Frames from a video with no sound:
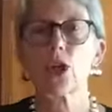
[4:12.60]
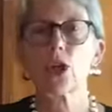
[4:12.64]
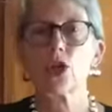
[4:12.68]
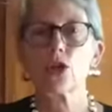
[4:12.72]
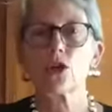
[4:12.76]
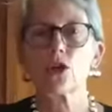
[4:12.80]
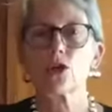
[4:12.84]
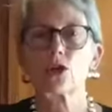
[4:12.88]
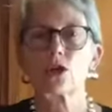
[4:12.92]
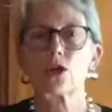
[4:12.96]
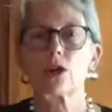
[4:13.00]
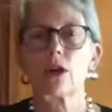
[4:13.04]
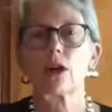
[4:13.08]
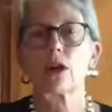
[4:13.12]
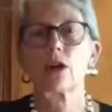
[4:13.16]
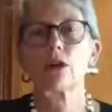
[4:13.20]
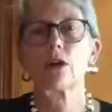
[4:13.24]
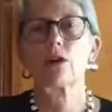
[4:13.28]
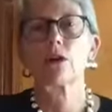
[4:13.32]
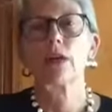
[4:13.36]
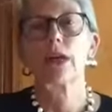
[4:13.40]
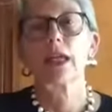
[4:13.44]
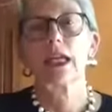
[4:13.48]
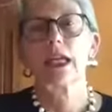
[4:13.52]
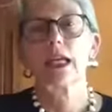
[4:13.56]

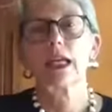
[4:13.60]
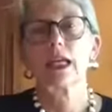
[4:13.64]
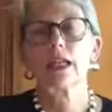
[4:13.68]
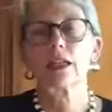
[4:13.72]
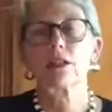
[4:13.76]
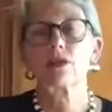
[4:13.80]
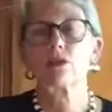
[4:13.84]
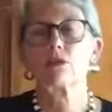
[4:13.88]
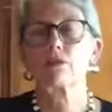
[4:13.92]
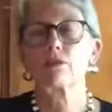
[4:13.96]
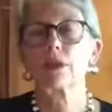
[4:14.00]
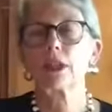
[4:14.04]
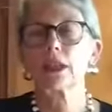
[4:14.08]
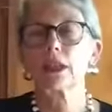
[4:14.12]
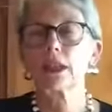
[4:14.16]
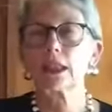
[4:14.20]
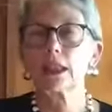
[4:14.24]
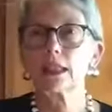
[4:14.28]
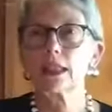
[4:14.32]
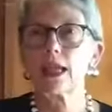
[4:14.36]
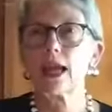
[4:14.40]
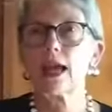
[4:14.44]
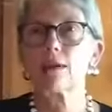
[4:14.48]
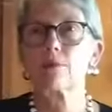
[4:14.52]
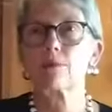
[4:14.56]
So it's really
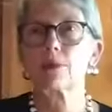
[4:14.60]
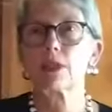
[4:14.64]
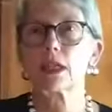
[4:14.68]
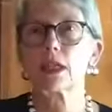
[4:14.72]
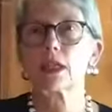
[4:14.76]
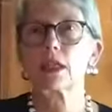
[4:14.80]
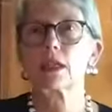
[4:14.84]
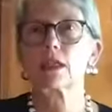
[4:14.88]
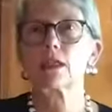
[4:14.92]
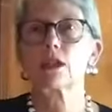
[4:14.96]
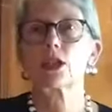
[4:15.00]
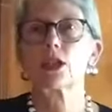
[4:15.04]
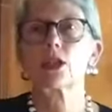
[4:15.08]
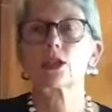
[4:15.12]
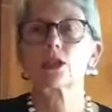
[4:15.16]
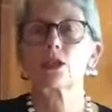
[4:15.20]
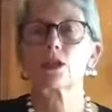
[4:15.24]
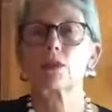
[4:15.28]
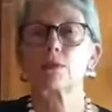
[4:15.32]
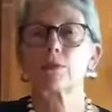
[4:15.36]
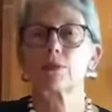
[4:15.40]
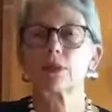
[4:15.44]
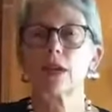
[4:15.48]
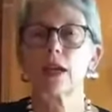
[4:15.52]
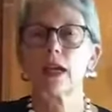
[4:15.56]
tempting to
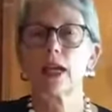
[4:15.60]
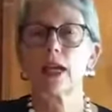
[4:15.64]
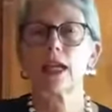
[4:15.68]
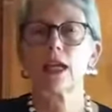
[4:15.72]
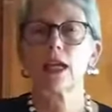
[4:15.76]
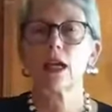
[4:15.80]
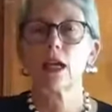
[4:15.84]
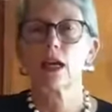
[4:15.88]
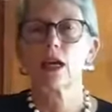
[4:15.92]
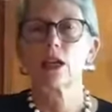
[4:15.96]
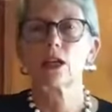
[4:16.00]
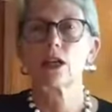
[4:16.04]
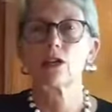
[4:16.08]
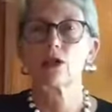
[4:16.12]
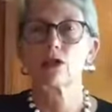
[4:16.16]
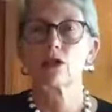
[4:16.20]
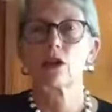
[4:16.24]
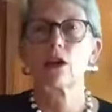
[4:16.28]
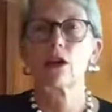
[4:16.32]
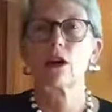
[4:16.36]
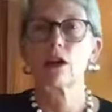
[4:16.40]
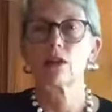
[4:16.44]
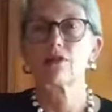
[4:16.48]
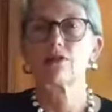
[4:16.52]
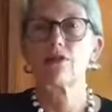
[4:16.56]
play a
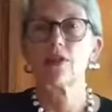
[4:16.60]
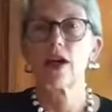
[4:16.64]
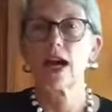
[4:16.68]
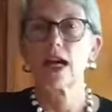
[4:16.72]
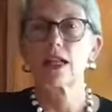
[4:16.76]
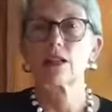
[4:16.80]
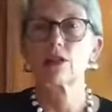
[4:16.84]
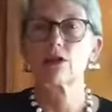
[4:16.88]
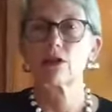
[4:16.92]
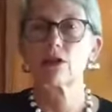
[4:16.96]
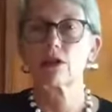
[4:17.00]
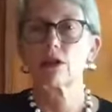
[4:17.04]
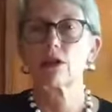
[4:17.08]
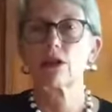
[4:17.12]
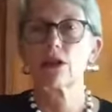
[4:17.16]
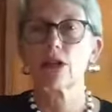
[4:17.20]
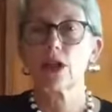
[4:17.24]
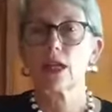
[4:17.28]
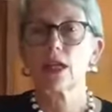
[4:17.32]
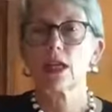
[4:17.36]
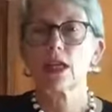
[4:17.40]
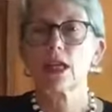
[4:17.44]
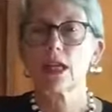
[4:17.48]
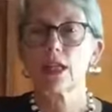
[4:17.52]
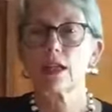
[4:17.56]
song faster
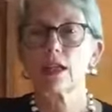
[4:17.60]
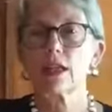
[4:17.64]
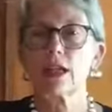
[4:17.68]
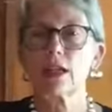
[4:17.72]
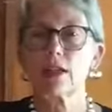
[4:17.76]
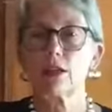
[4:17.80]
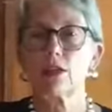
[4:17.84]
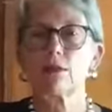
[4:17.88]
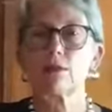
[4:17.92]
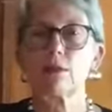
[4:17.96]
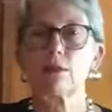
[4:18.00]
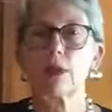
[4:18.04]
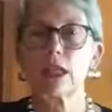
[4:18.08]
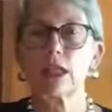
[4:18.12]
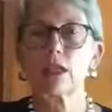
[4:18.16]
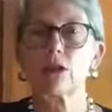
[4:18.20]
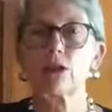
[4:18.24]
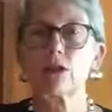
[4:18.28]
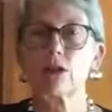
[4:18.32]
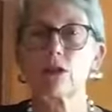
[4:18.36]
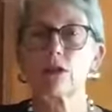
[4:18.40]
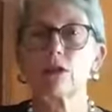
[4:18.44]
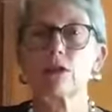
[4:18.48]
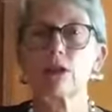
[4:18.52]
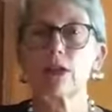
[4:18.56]
than you mean
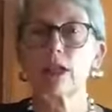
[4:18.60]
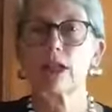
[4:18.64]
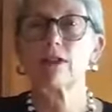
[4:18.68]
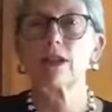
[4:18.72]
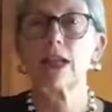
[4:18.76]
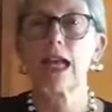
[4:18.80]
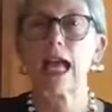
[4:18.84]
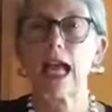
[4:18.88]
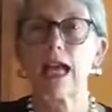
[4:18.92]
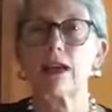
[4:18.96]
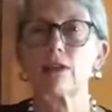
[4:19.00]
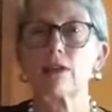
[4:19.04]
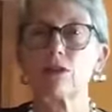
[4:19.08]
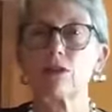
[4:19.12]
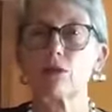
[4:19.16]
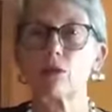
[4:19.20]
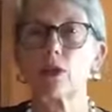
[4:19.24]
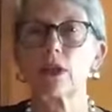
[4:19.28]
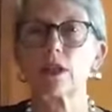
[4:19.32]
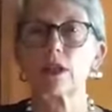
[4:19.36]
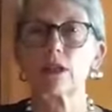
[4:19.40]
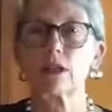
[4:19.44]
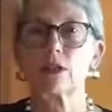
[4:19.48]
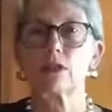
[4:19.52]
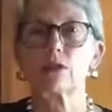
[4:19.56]
to, and, and
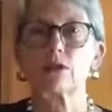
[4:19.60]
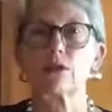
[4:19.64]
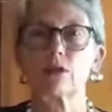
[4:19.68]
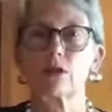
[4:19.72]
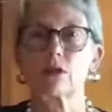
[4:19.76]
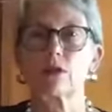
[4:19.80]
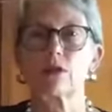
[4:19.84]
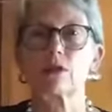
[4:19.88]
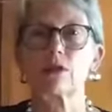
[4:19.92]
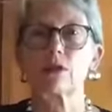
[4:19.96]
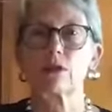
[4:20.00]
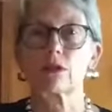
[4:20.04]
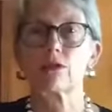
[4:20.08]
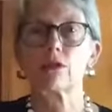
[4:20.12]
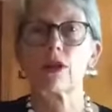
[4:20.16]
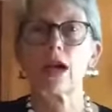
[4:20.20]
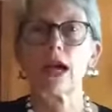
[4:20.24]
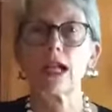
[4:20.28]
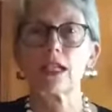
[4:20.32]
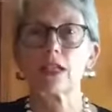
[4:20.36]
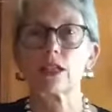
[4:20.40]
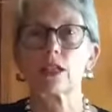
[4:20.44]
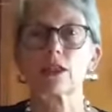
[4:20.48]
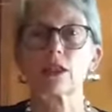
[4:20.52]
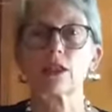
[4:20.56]
what you
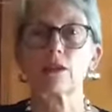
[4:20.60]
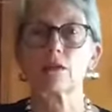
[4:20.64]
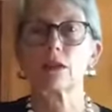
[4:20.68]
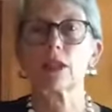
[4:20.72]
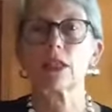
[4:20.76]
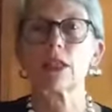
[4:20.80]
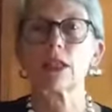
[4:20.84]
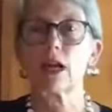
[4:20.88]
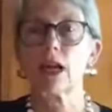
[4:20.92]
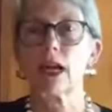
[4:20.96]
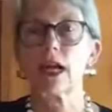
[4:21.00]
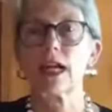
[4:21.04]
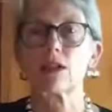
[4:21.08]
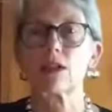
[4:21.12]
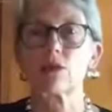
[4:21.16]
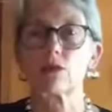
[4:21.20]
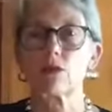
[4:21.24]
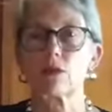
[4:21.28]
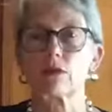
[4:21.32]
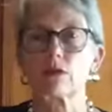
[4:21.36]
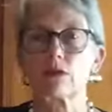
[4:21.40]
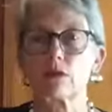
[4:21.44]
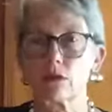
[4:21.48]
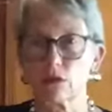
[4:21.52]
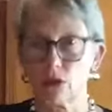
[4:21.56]
tragically realize
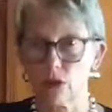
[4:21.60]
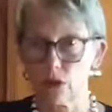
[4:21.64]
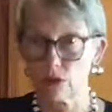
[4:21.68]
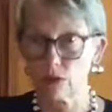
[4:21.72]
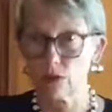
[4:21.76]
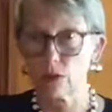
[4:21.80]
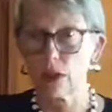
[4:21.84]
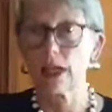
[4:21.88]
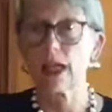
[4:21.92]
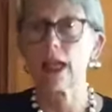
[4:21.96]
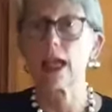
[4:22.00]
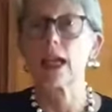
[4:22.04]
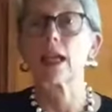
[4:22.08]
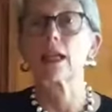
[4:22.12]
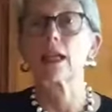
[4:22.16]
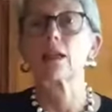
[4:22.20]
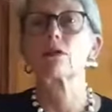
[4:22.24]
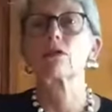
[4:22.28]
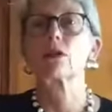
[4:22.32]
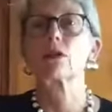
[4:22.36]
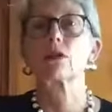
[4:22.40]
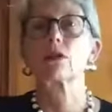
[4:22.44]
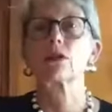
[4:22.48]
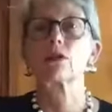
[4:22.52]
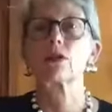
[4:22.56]
too late,
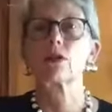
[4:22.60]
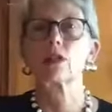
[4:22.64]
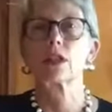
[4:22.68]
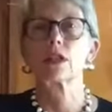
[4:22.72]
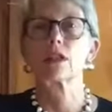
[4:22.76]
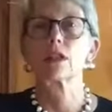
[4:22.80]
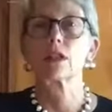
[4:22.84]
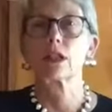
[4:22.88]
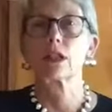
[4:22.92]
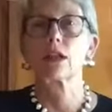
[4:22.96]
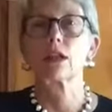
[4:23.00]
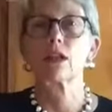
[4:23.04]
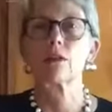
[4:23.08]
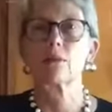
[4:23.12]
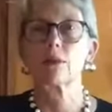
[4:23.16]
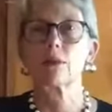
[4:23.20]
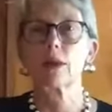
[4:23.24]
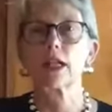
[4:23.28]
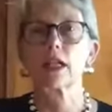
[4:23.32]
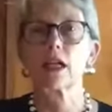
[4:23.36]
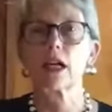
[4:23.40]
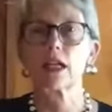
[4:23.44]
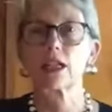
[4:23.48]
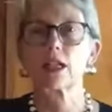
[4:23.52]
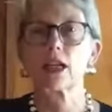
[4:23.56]
of course, is that, oh my
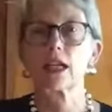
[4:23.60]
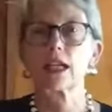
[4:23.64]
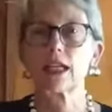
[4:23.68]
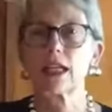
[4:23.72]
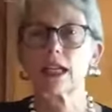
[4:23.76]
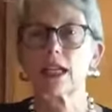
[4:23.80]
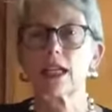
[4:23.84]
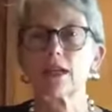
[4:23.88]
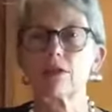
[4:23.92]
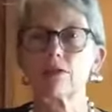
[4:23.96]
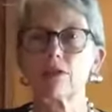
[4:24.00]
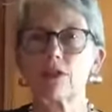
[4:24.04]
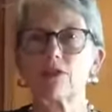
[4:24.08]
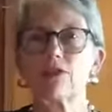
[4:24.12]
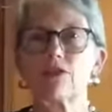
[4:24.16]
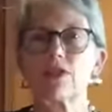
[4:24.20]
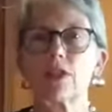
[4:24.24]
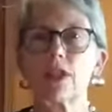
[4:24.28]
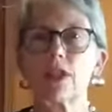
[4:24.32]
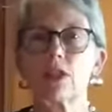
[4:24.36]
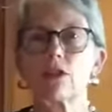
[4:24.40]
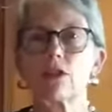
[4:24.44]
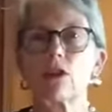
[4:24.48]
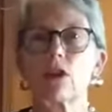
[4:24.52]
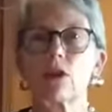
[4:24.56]
gosh, I can't even fit
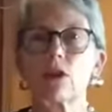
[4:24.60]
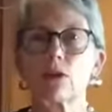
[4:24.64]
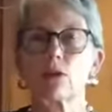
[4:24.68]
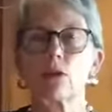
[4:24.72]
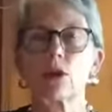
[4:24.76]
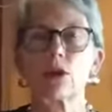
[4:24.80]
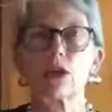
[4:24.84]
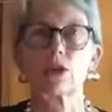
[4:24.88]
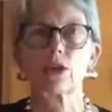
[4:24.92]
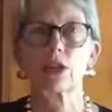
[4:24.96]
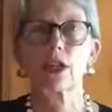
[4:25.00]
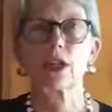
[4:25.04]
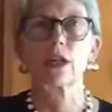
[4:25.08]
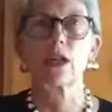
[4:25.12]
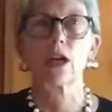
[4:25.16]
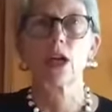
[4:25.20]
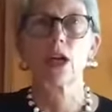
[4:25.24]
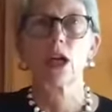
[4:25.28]
in all the words, and